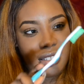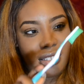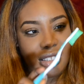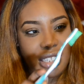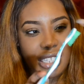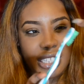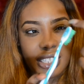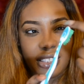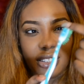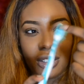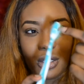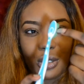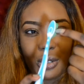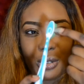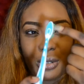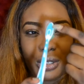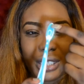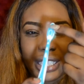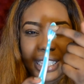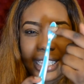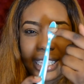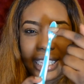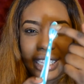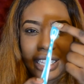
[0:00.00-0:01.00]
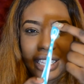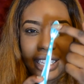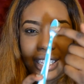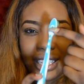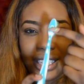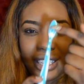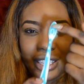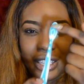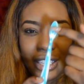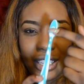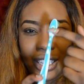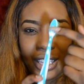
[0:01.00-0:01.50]
Like little, like,
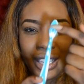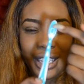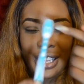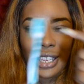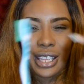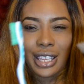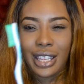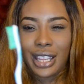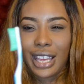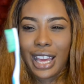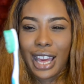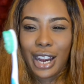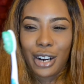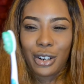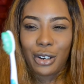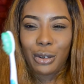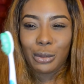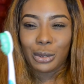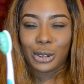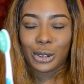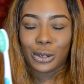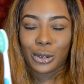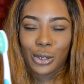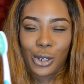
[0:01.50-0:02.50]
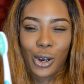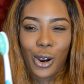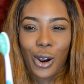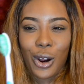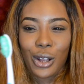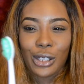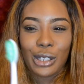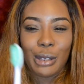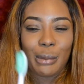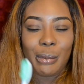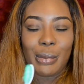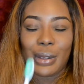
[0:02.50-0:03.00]
I don't know what you'll
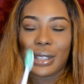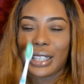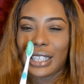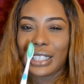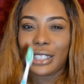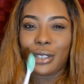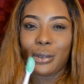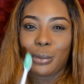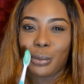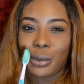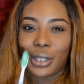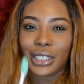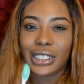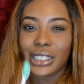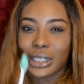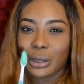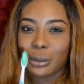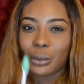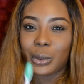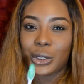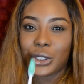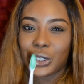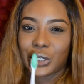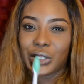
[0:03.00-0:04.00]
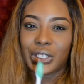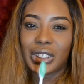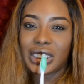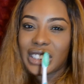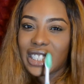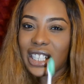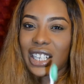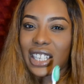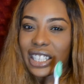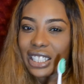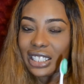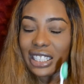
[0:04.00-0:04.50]
call it, but like you brush it with your
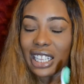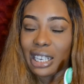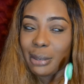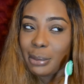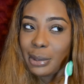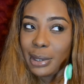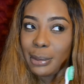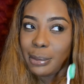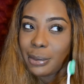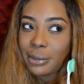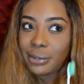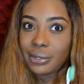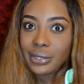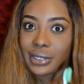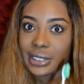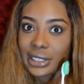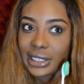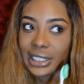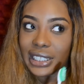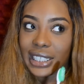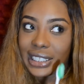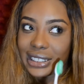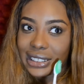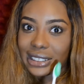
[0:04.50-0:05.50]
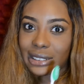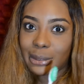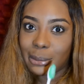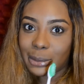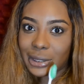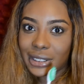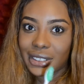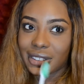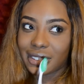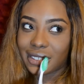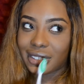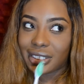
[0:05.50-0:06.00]
tongue. A lot of people forget to
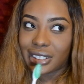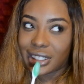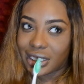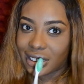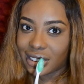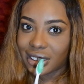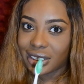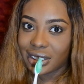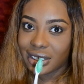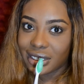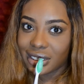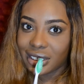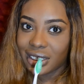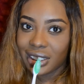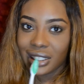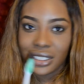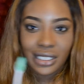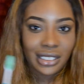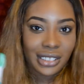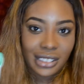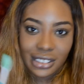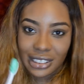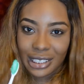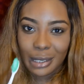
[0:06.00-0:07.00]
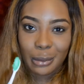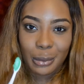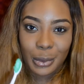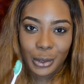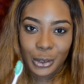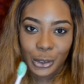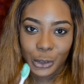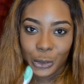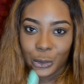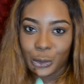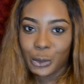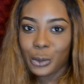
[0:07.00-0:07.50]
brush their tongue. Shame
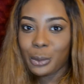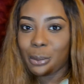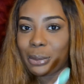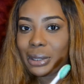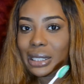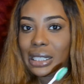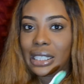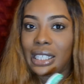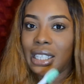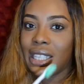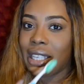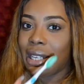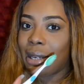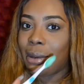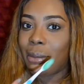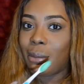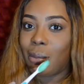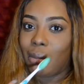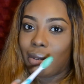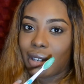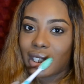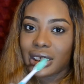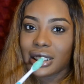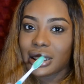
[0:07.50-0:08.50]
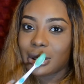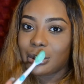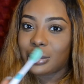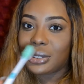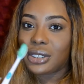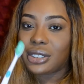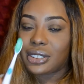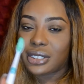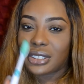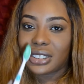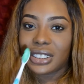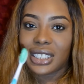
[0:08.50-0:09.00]
on you, but brush it
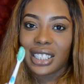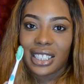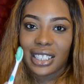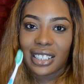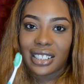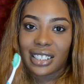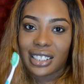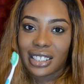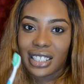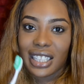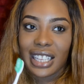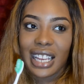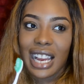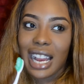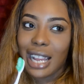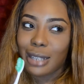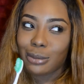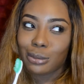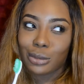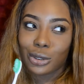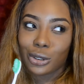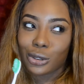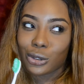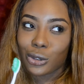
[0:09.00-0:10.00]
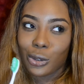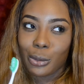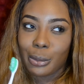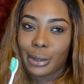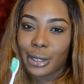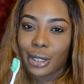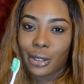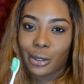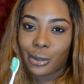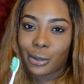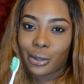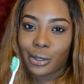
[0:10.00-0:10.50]
with your tongue. Like I'm so big
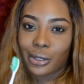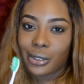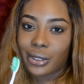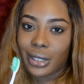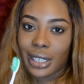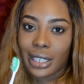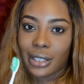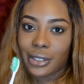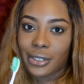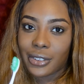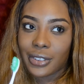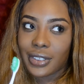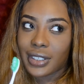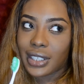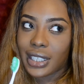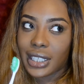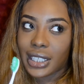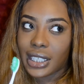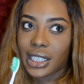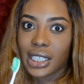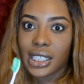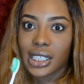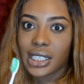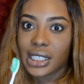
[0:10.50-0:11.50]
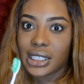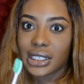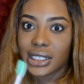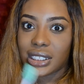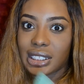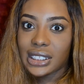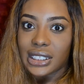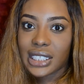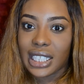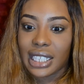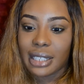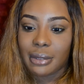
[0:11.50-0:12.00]
on oral health, like
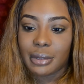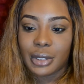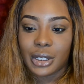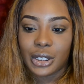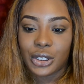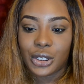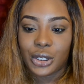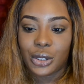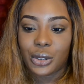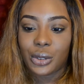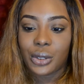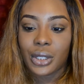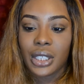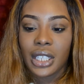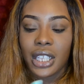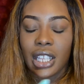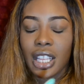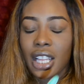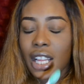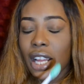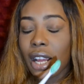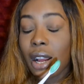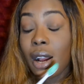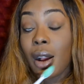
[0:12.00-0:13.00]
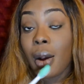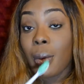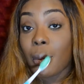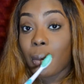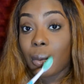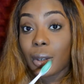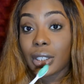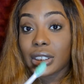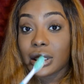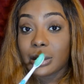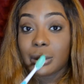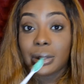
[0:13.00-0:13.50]
it's not even a joke.
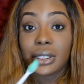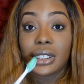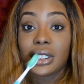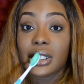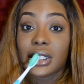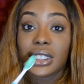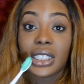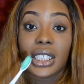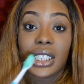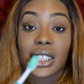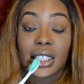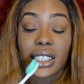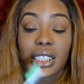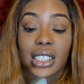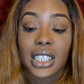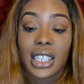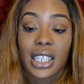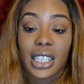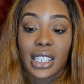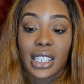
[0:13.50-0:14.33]
Brush it with your tongue.